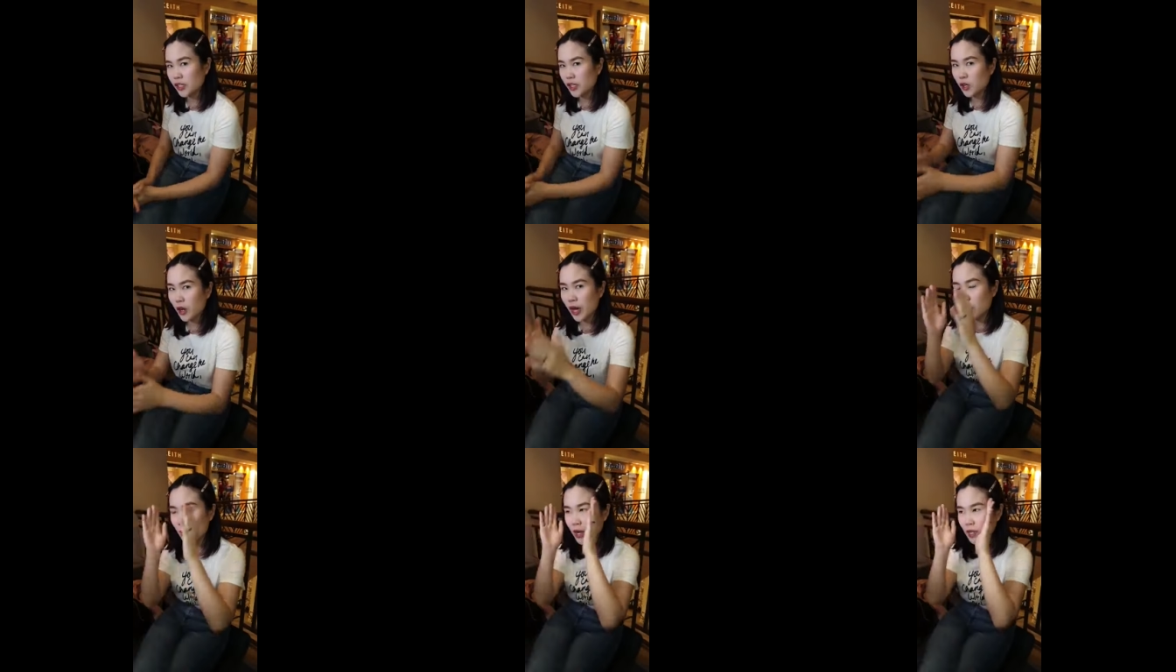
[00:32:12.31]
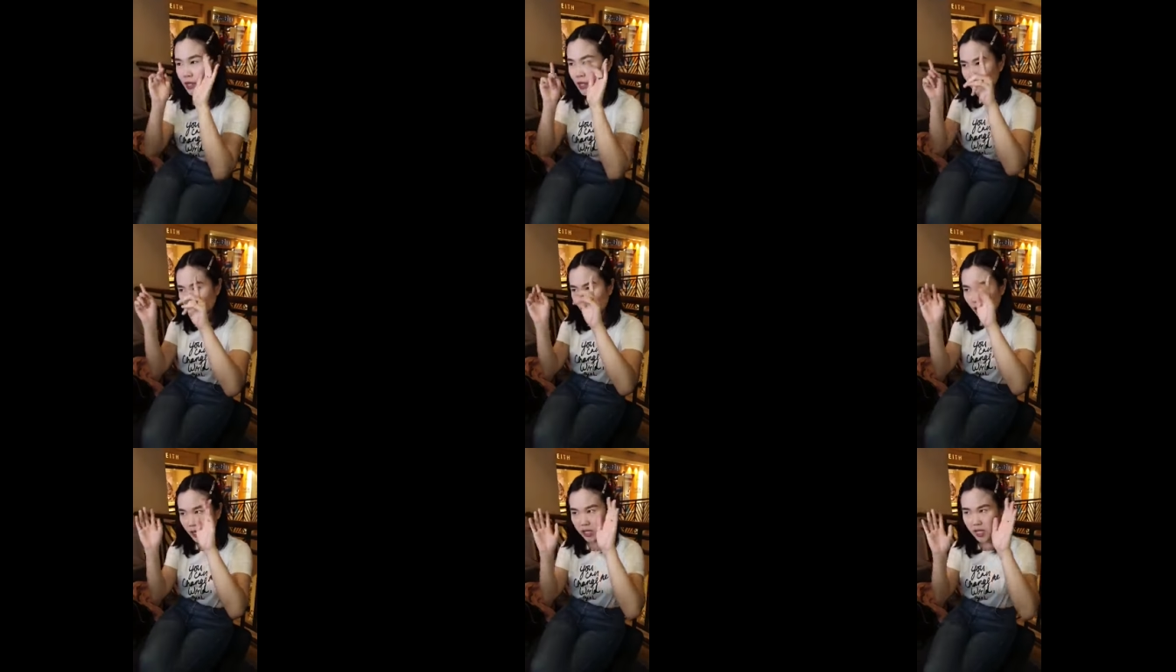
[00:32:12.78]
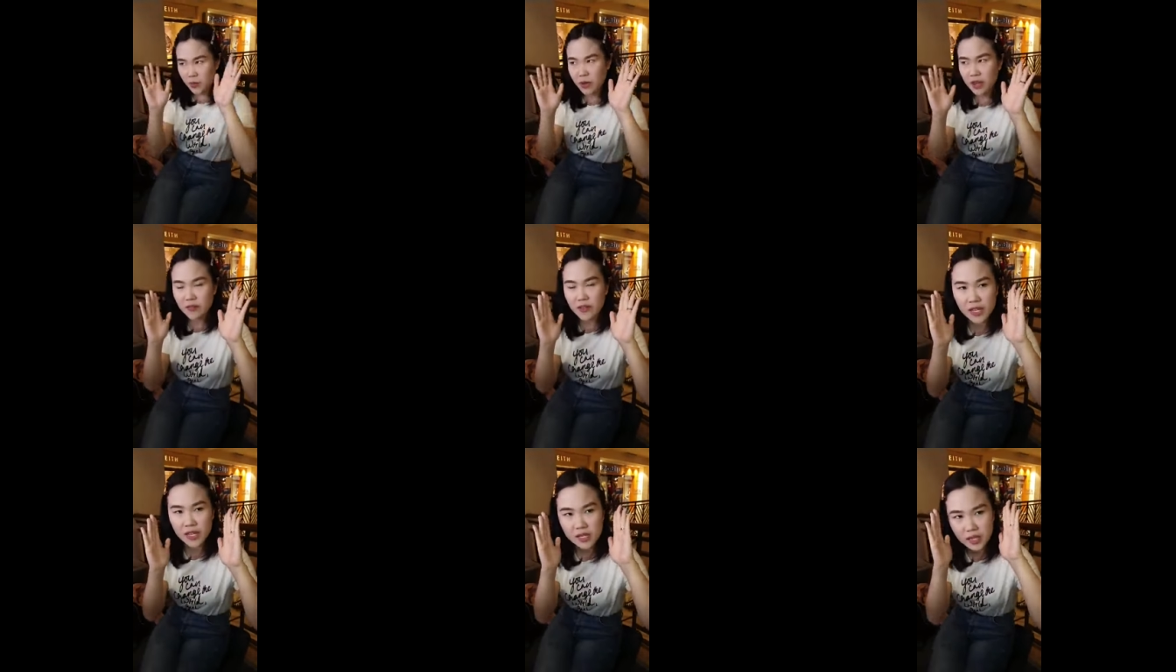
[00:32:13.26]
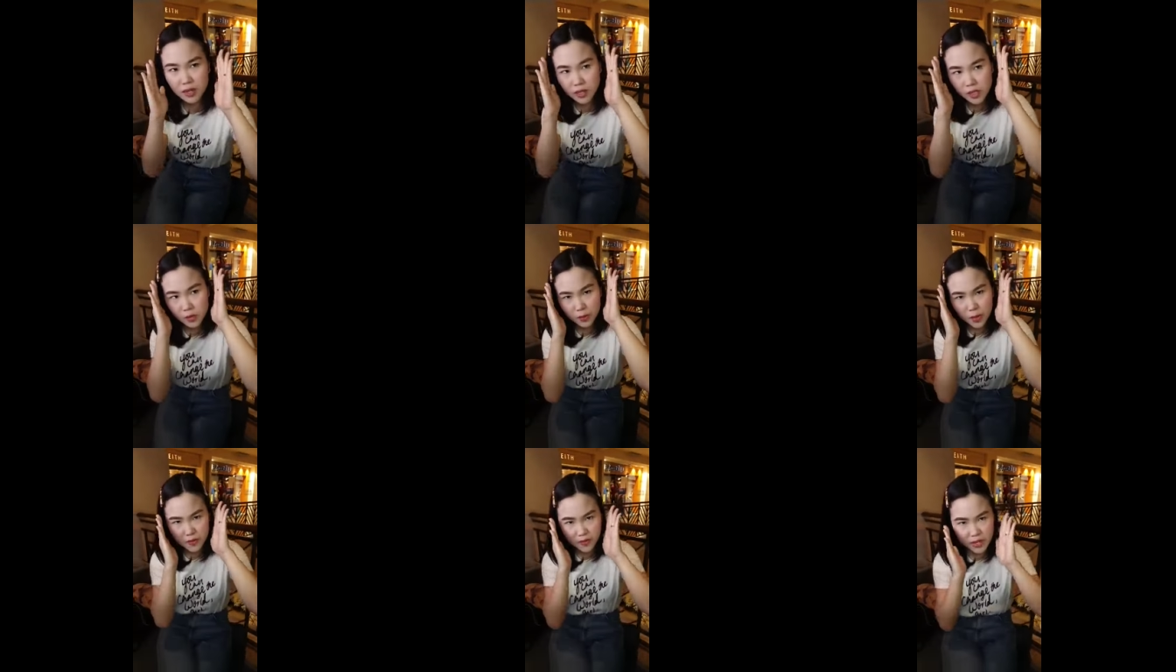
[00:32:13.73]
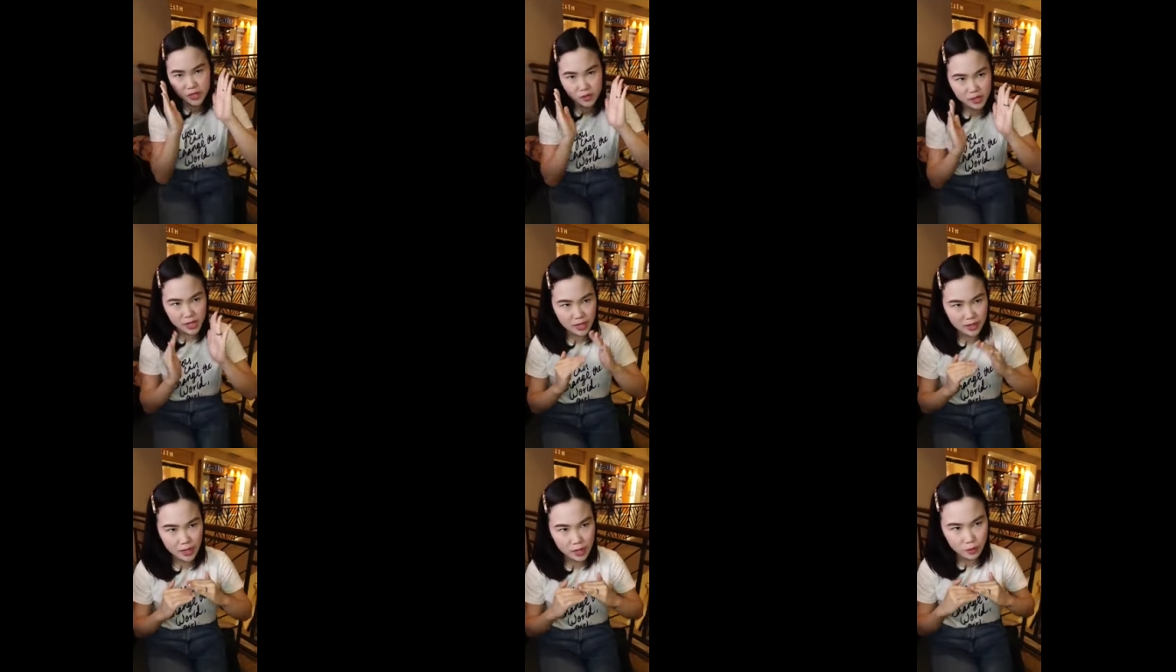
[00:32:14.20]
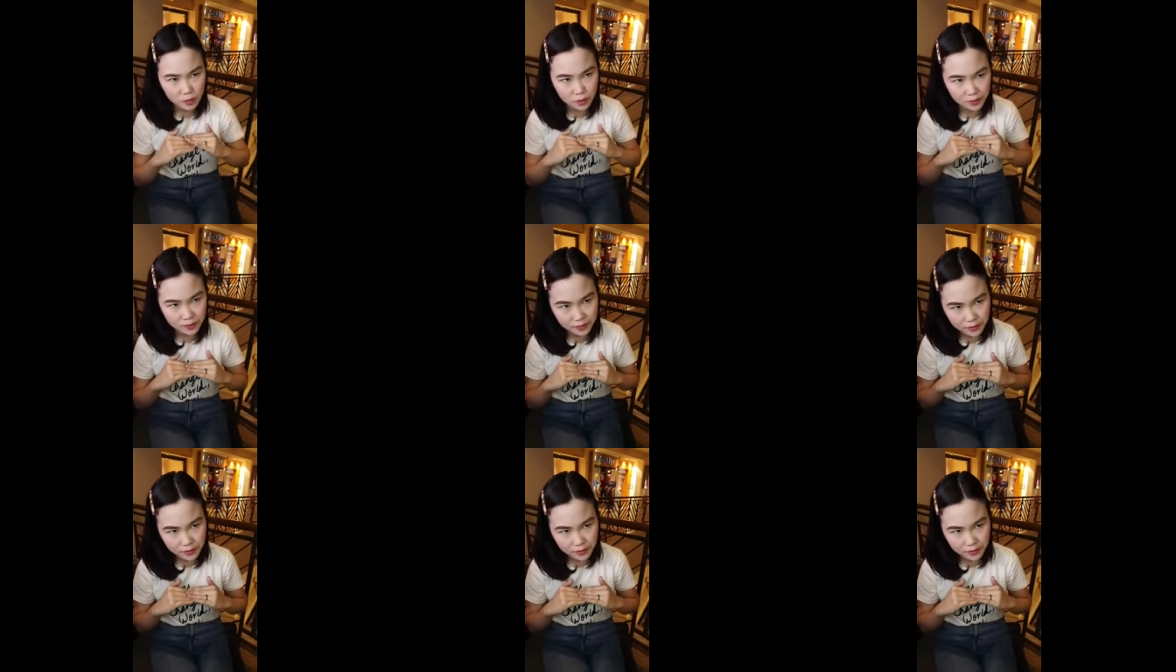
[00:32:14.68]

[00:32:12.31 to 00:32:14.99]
So I want them to all see my face now. This is what my face looks like now.